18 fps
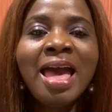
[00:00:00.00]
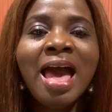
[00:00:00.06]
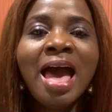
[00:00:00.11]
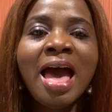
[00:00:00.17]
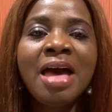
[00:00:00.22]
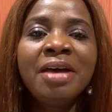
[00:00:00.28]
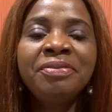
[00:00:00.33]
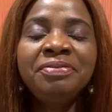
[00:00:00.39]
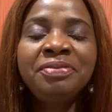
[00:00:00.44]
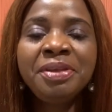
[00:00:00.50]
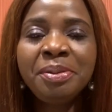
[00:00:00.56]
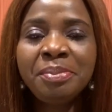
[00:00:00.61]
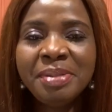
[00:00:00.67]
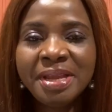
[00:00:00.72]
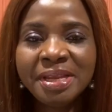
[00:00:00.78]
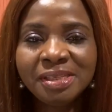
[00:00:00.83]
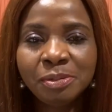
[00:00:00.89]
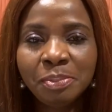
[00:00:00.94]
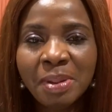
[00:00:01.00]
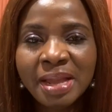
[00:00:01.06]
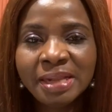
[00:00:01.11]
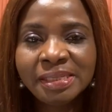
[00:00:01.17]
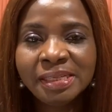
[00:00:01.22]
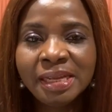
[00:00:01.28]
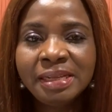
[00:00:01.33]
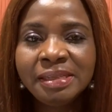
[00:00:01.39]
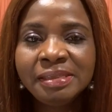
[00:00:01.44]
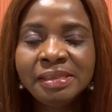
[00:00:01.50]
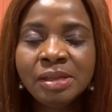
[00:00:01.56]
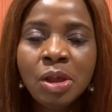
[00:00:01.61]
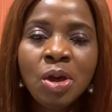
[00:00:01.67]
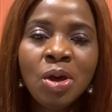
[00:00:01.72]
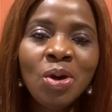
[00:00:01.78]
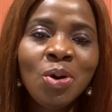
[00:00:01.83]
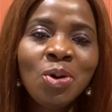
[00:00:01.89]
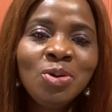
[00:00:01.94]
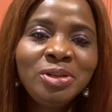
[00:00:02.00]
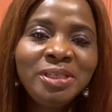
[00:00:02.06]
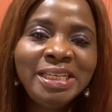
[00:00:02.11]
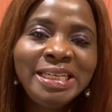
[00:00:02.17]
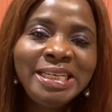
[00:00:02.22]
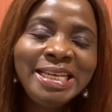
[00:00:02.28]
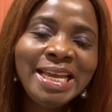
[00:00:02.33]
Our theme is Patterns, holding